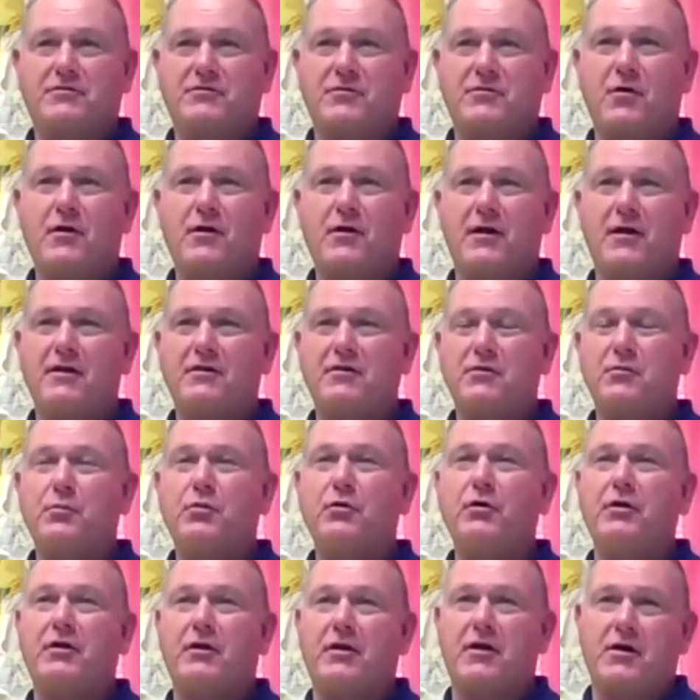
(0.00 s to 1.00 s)
started not to
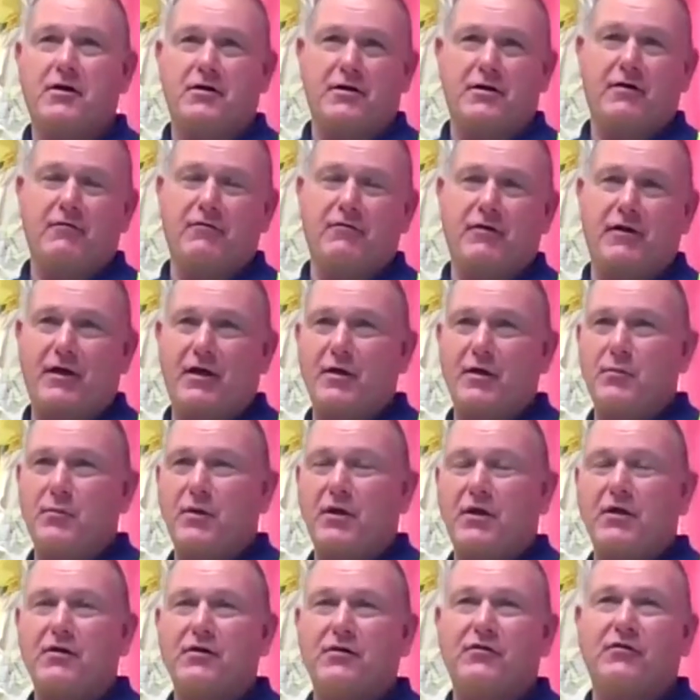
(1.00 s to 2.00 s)
put none of it in
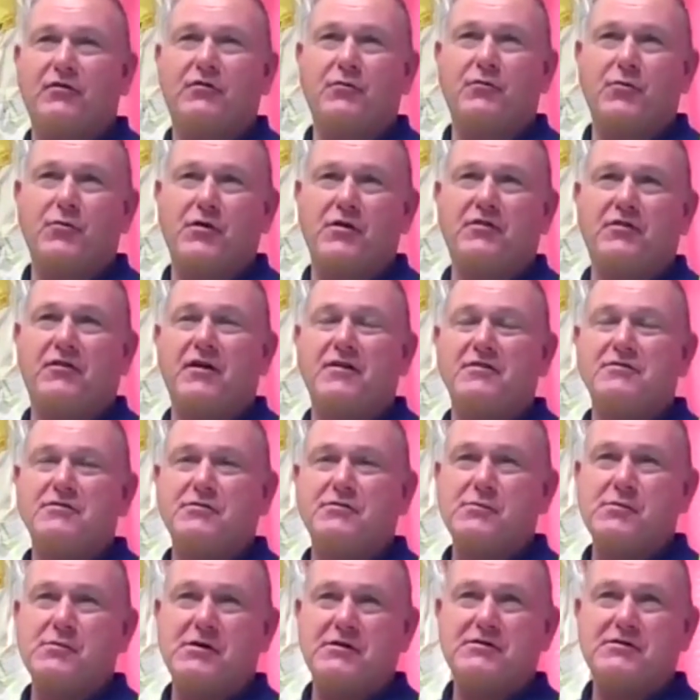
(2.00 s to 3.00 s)
because we just got
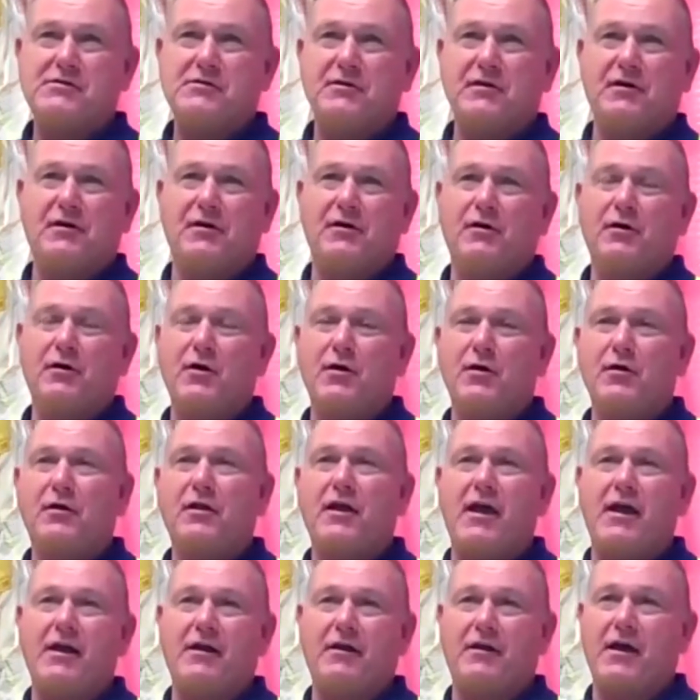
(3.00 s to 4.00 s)
so much
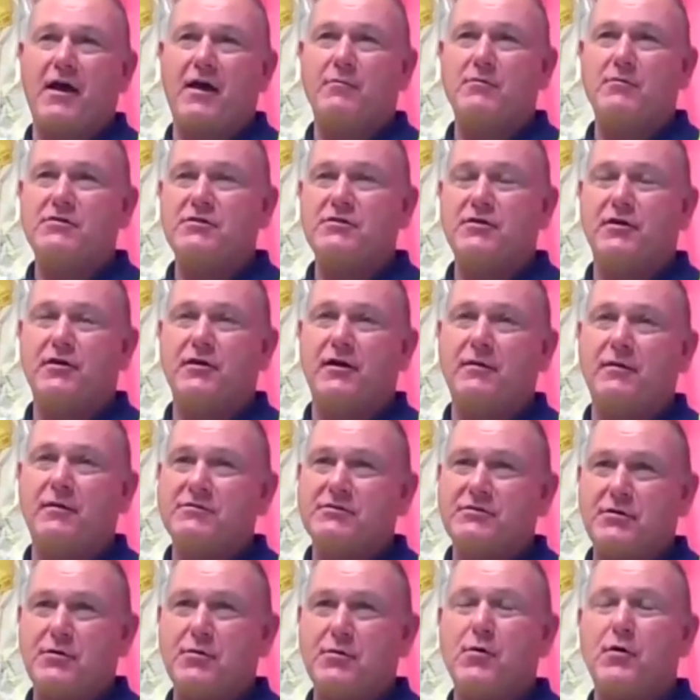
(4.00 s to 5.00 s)
hurricane damage here that I'm
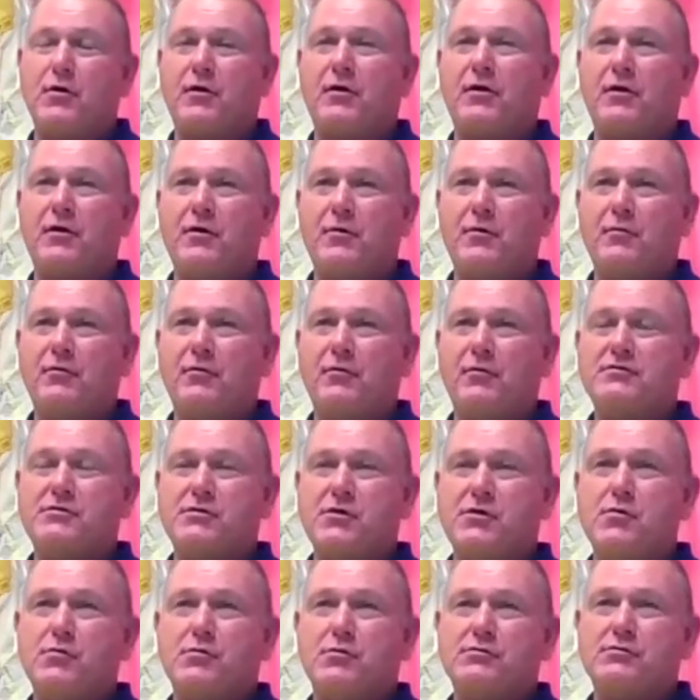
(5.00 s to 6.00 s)
still working on with
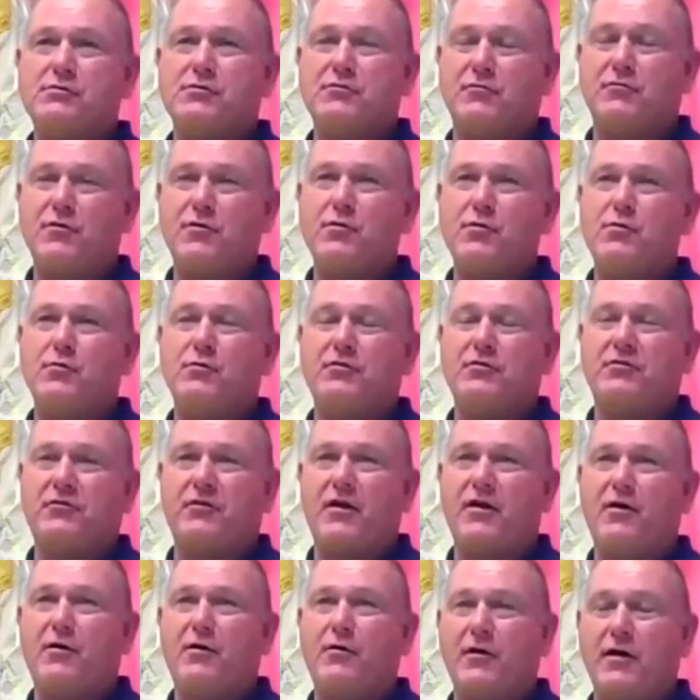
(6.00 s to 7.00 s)
shoulders of rodents
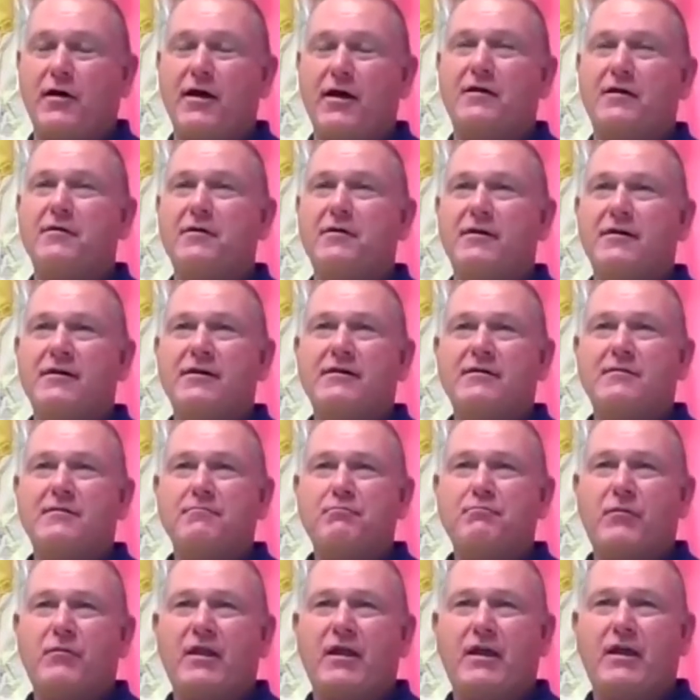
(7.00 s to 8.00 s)
and all that.
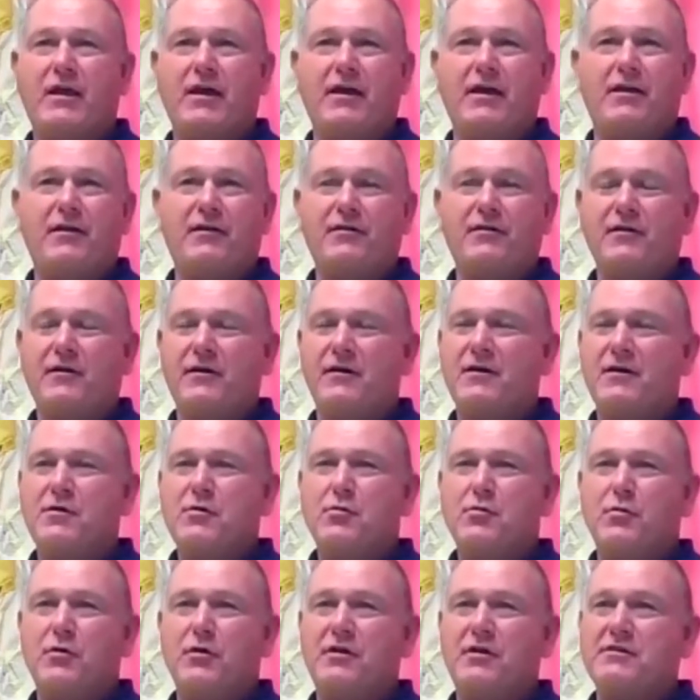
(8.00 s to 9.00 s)
And
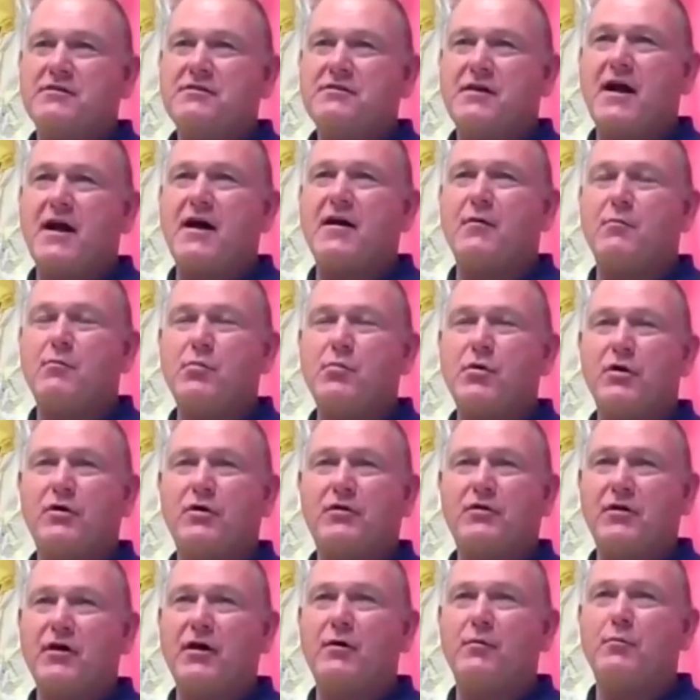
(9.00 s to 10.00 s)
we just kind of
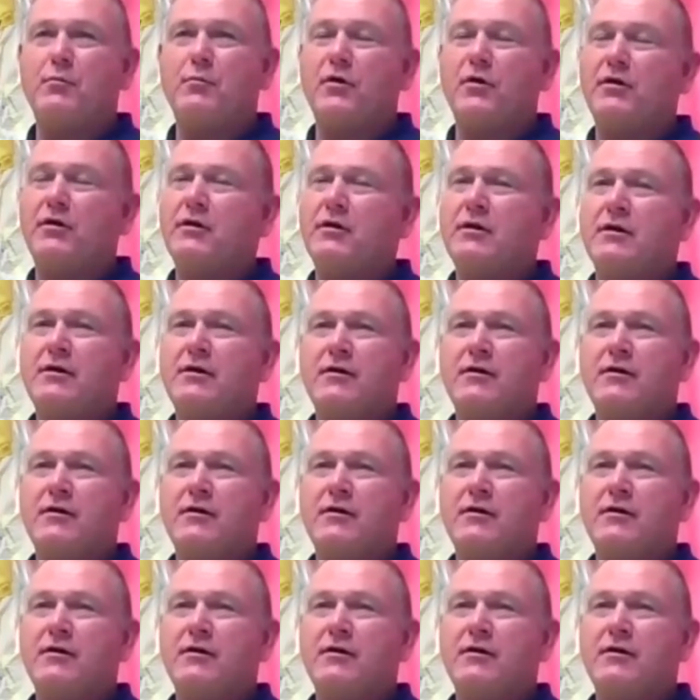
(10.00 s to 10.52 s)
booked up. But